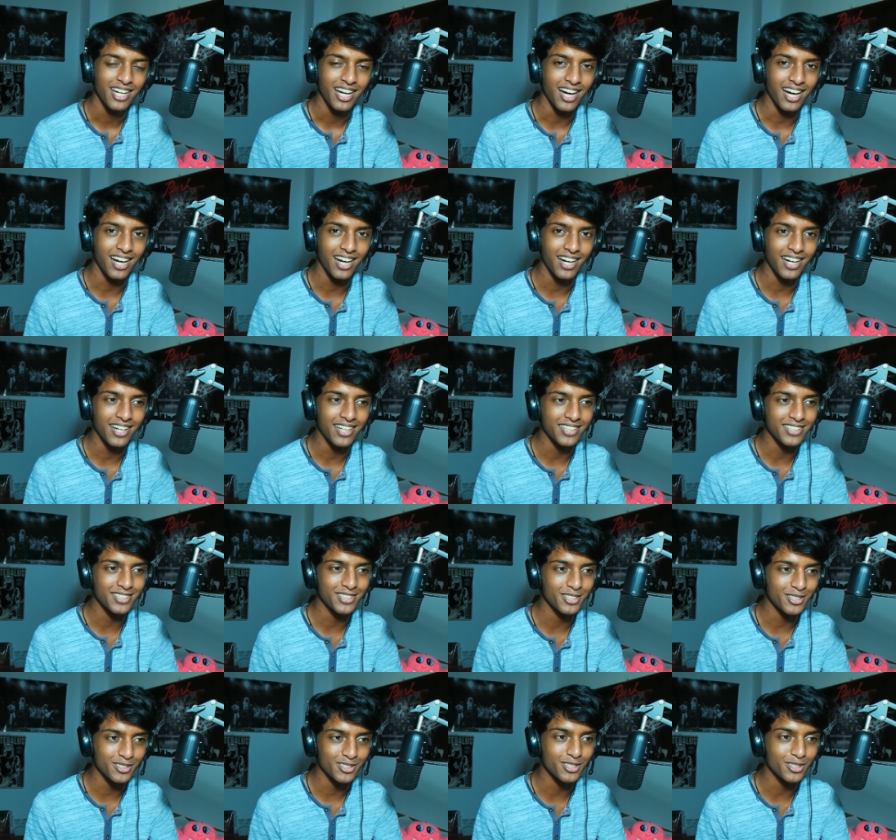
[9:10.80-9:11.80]
uh,
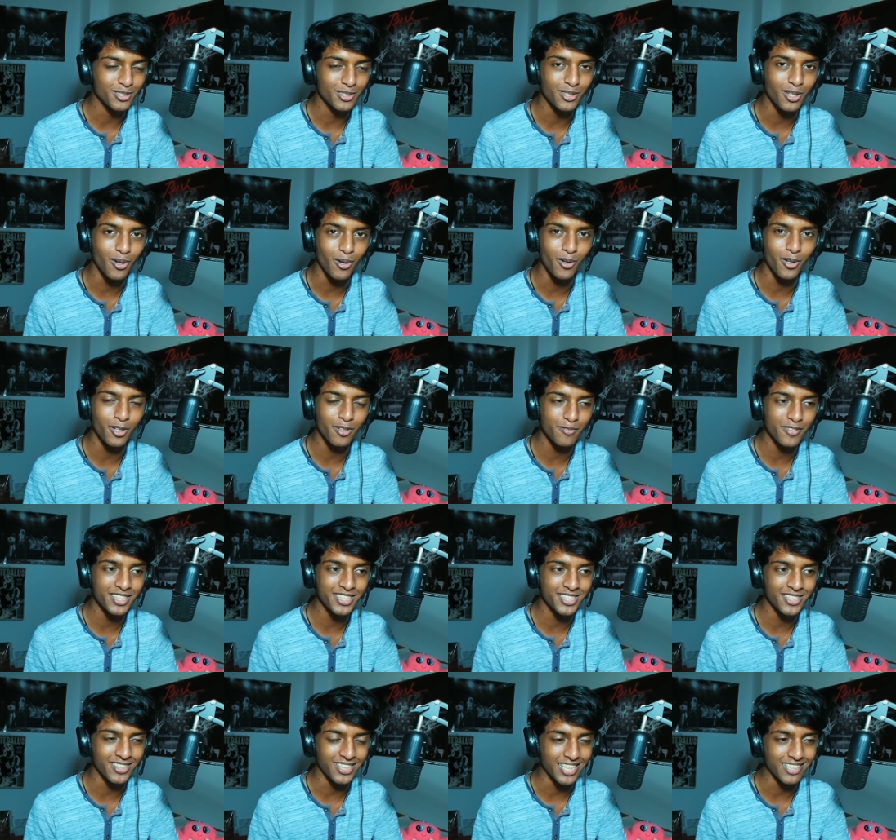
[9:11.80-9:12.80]
to, to go on
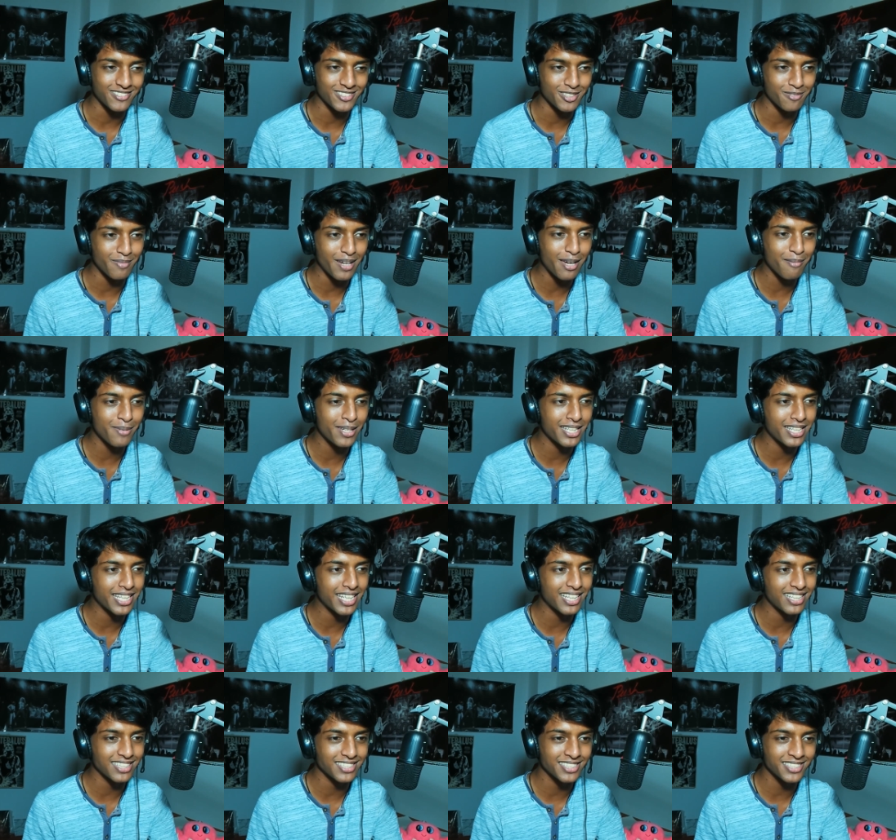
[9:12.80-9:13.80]
with your life so maybe
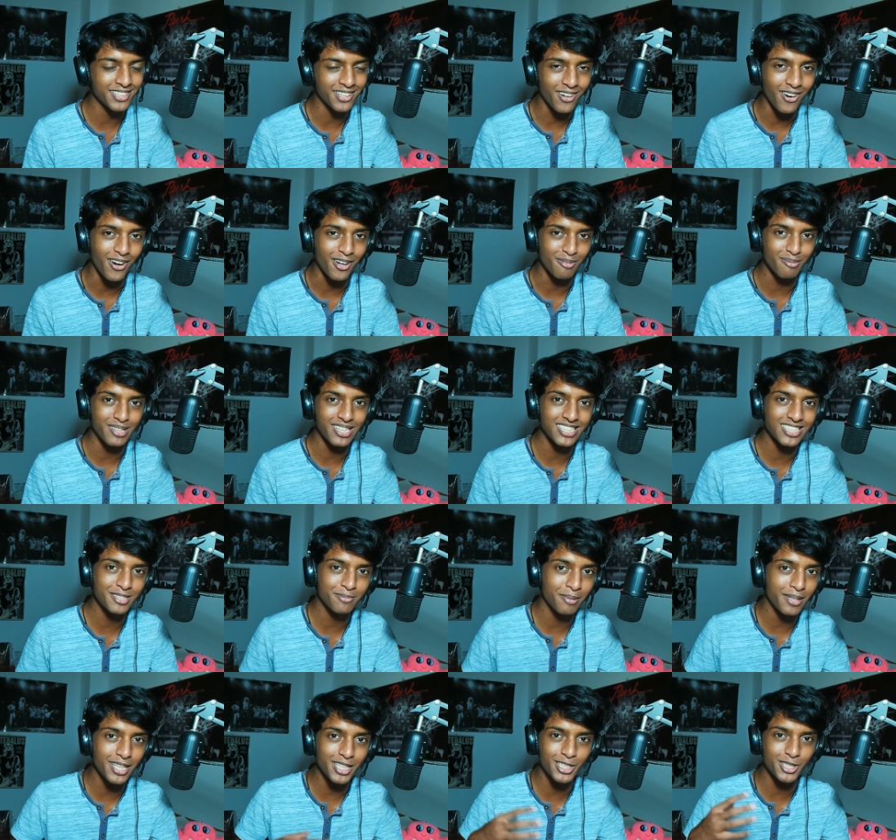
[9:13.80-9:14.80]
neil is gone but his
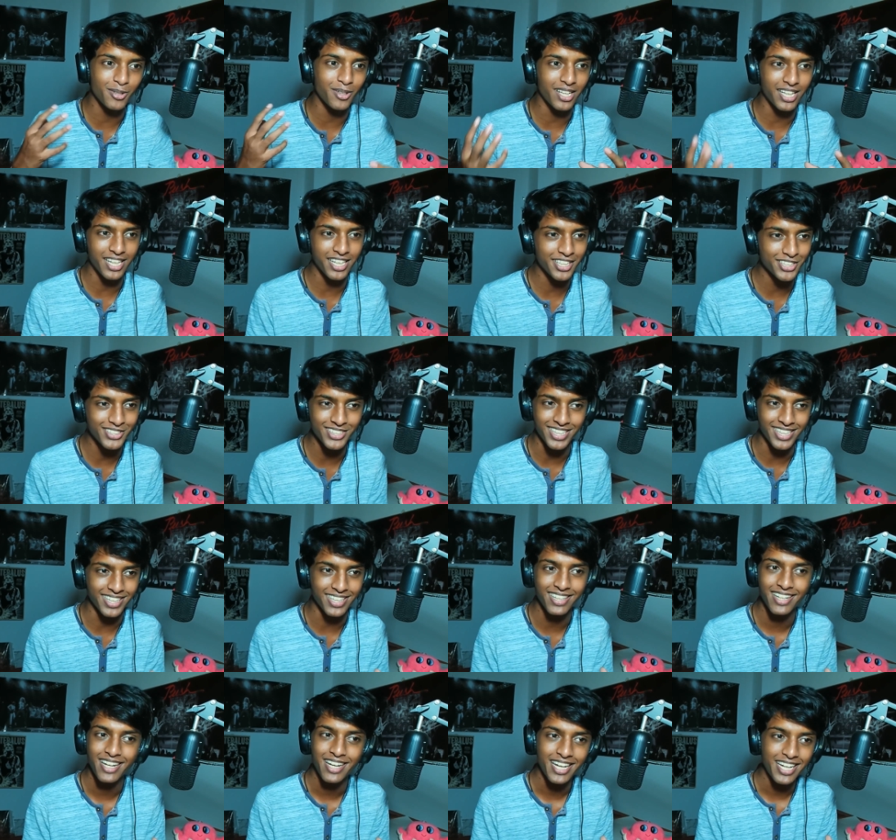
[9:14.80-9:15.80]
spiritual
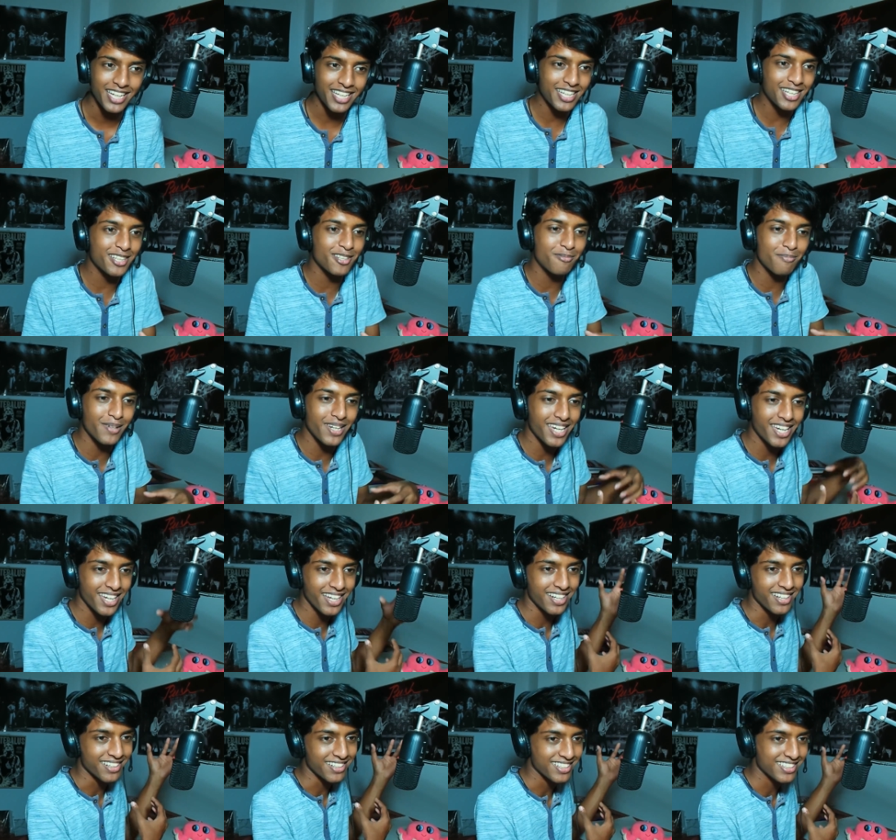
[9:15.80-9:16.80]
energy it could be
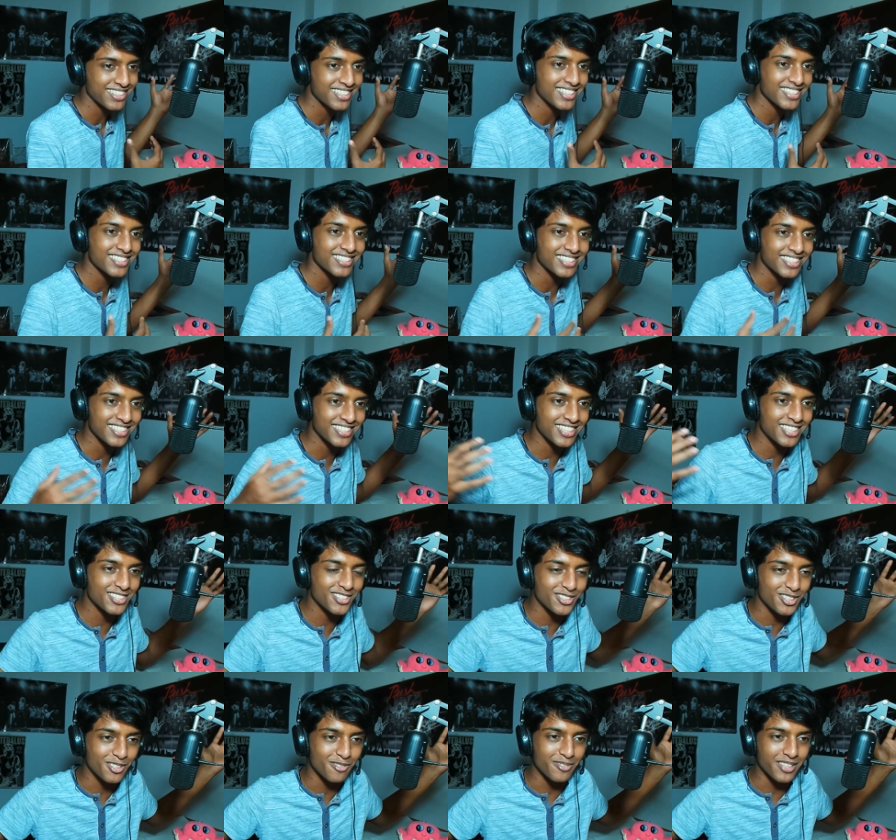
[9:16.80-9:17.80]
here in this in
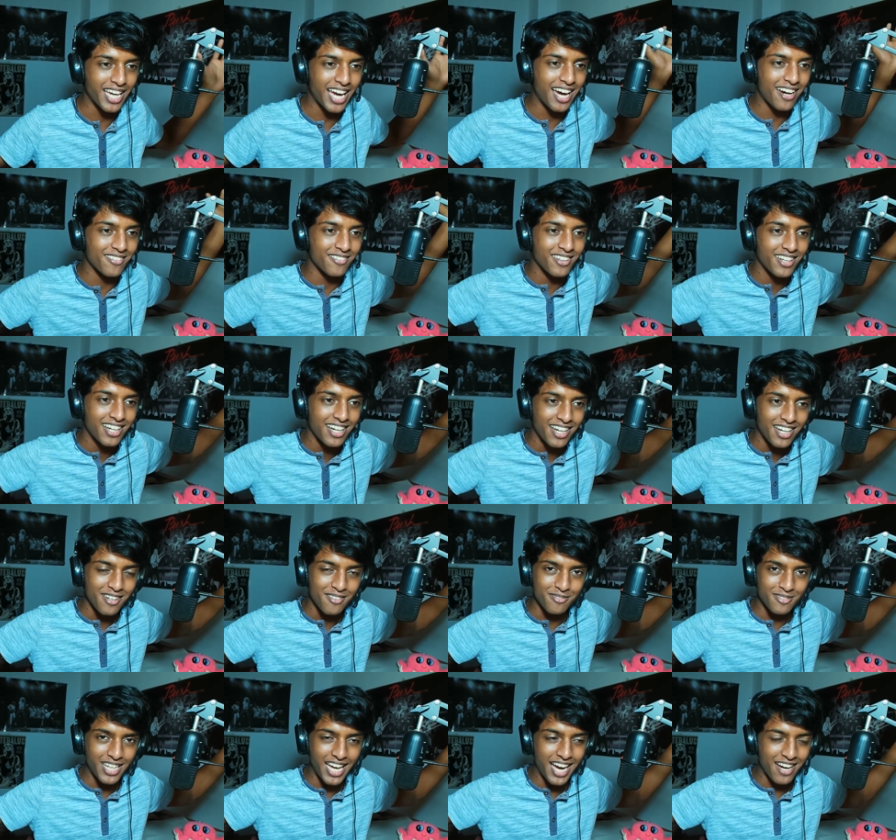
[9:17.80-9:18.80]
this room we have
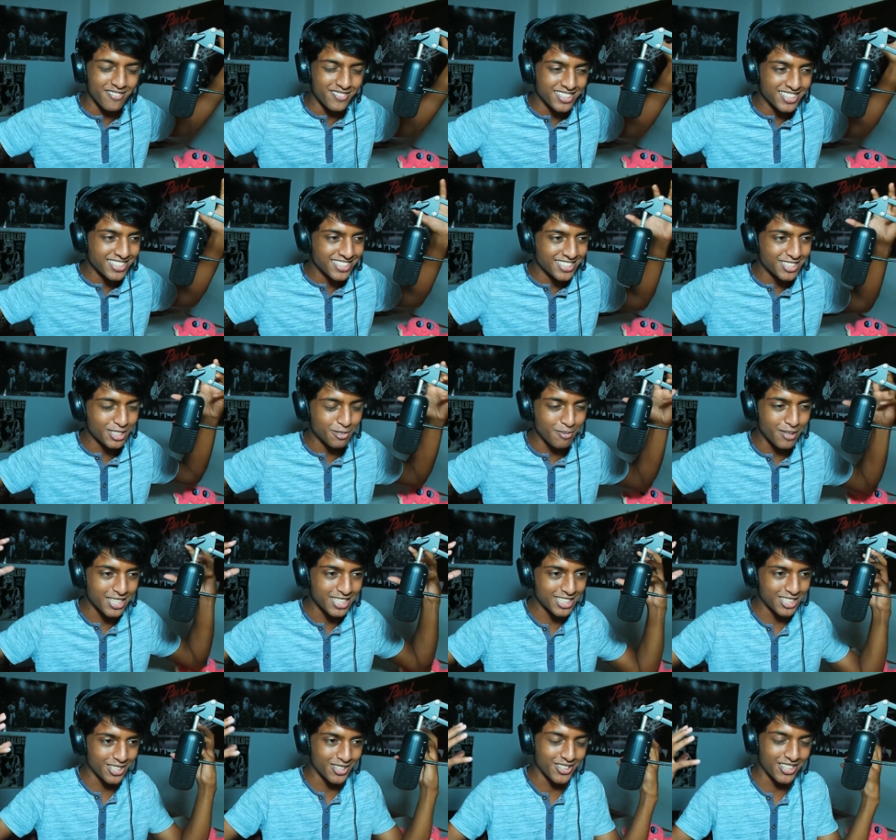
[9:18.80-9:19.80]
we have this
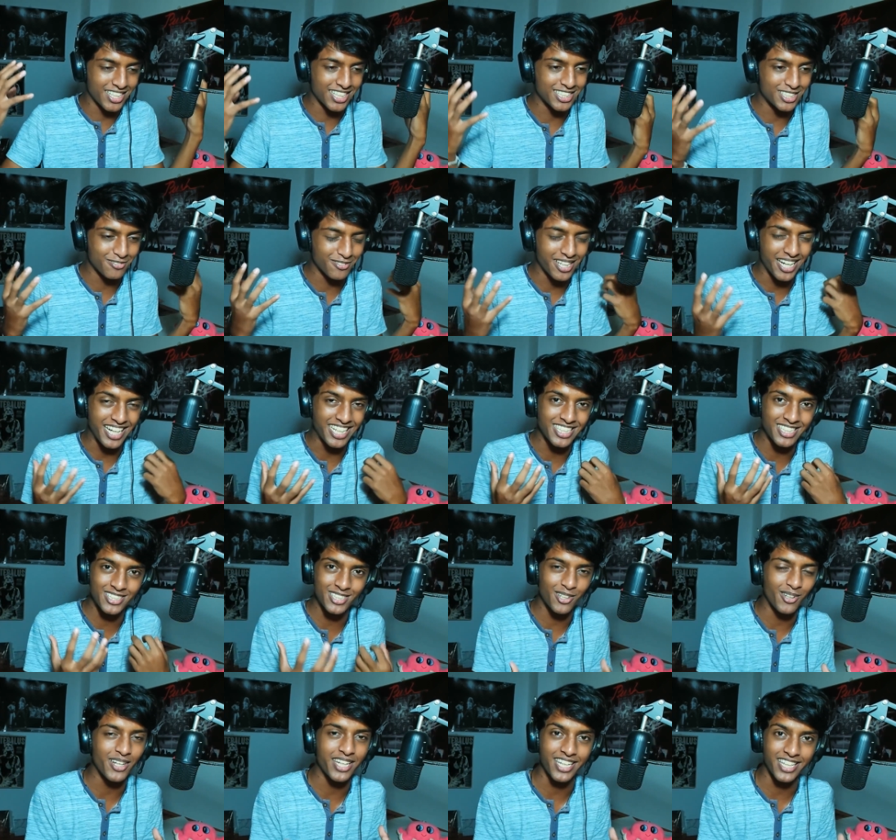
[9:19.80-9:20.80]
spiritual energy we are
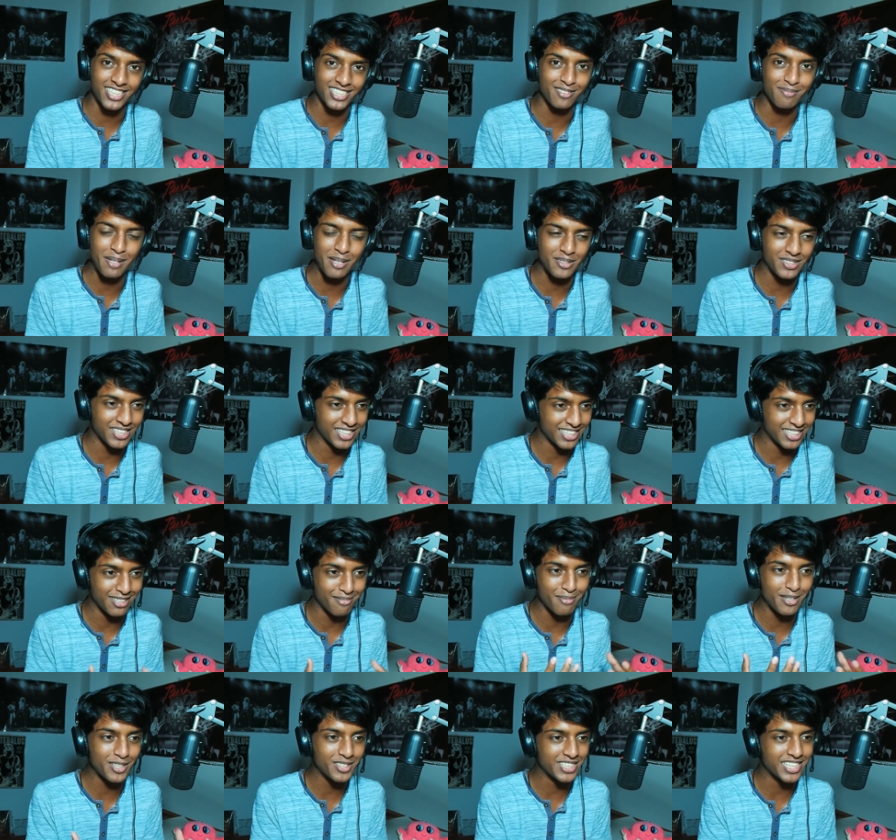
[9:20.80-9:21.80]
enjoying his music the
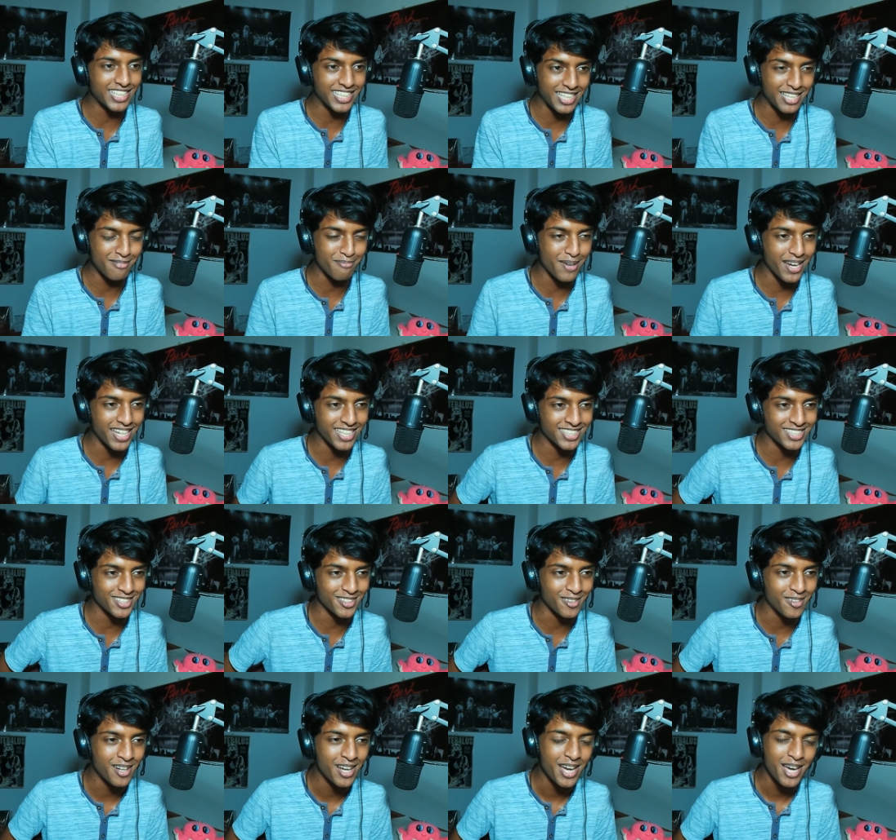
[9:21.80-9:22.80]
music he made so